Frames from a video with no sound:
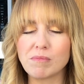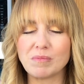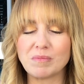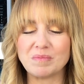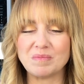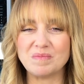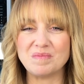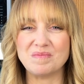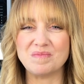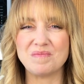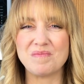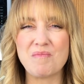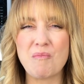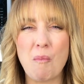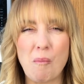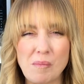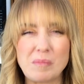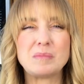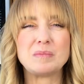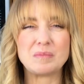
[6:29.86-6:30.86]

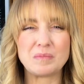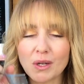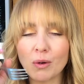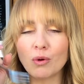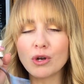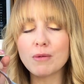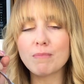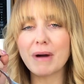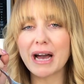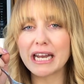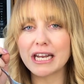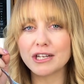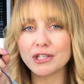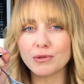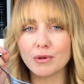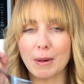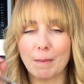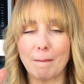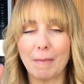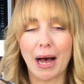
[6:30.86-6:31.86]
When you bite into it,
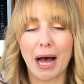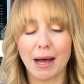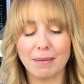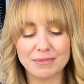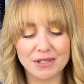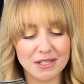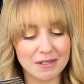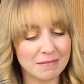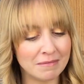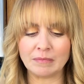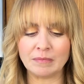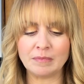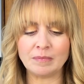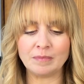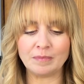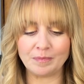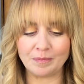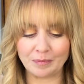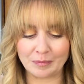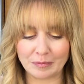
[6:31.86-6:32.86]
it pops.
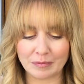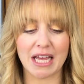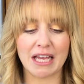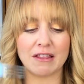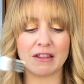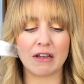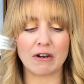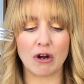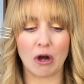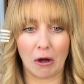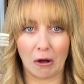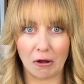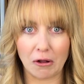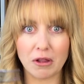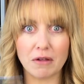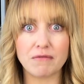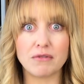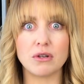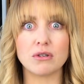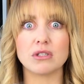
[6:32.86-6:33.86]
And then all
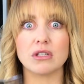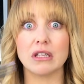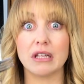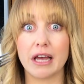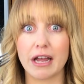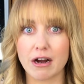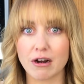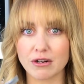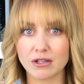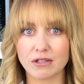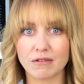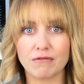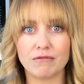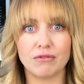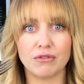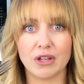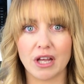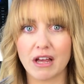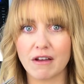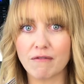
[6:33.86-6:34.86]
of those layers of
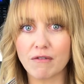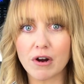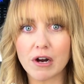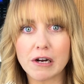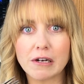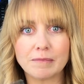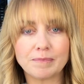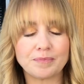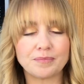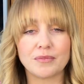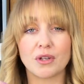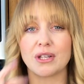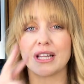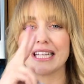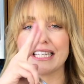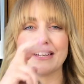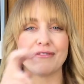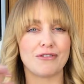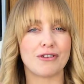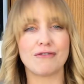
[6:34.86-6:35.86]
flavor, they're like
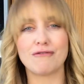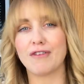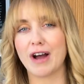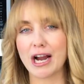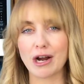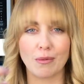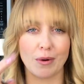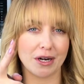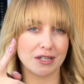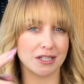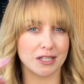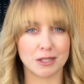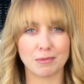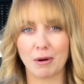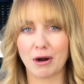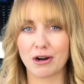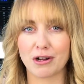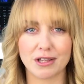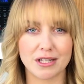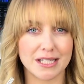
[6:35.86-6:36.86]
different fireworks as
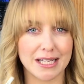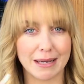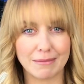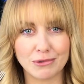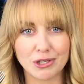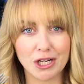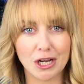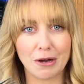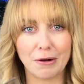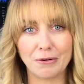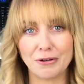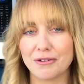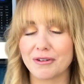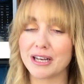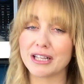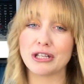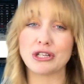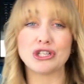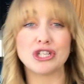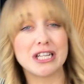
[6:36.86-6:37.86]
part of the same show. You've
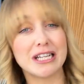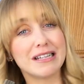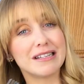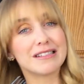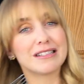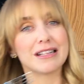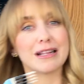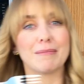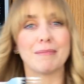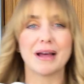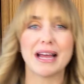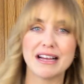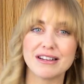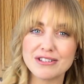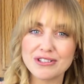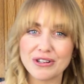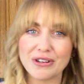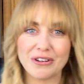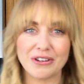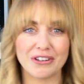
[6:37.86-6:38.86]
got the cheese and the
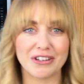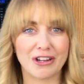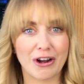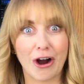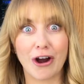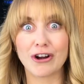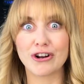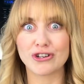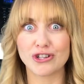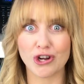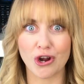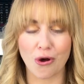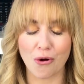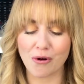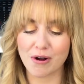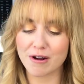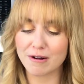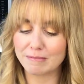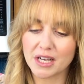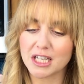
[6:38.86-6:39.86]
basil and the
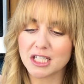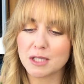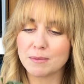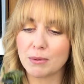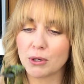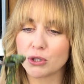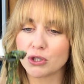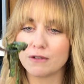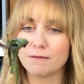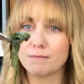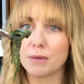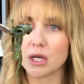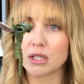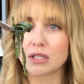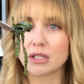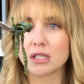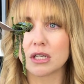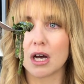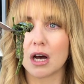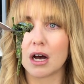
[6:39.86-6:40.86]
artichoke. A sponge of
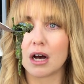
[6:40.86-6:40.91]
pesto.